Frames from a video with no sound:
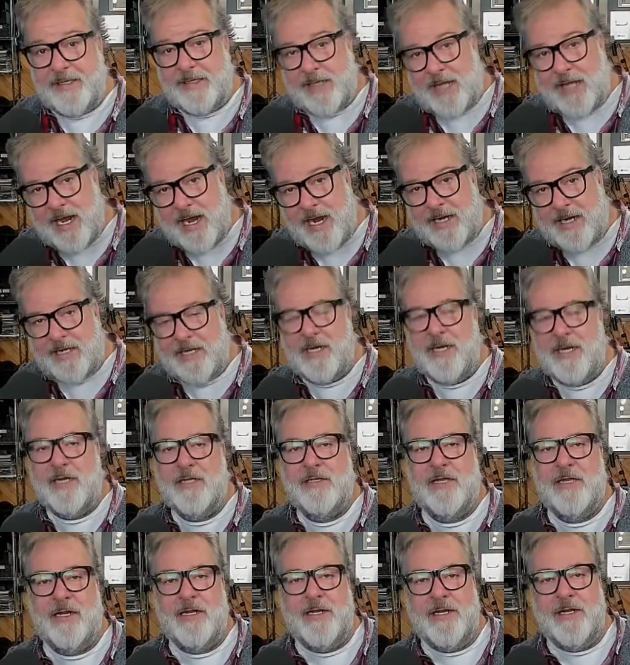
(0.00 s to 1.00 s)
like,
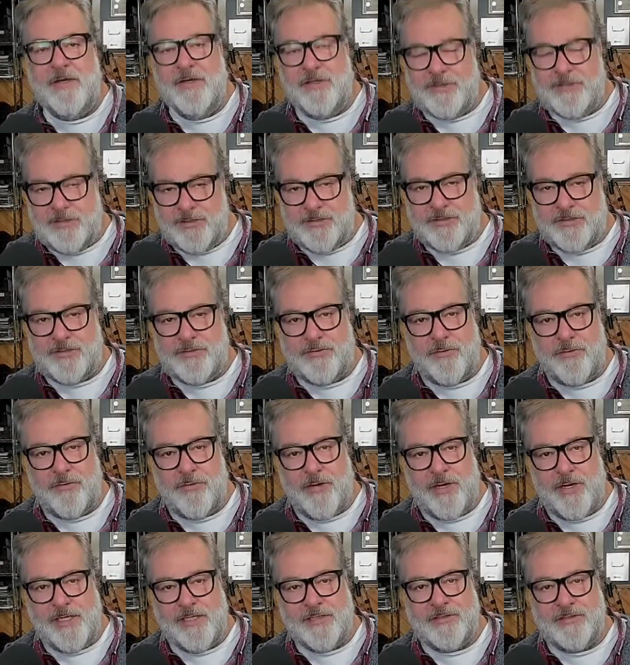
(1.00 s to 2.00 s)
and then here's the
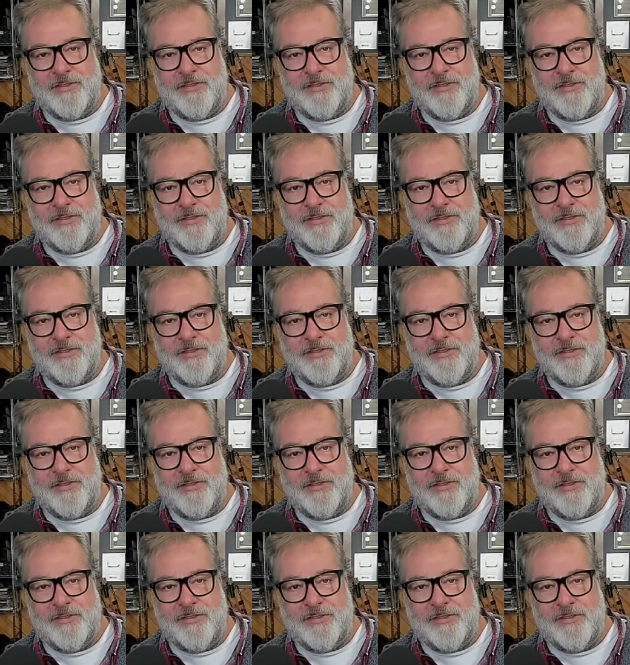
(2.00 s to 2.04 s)
story.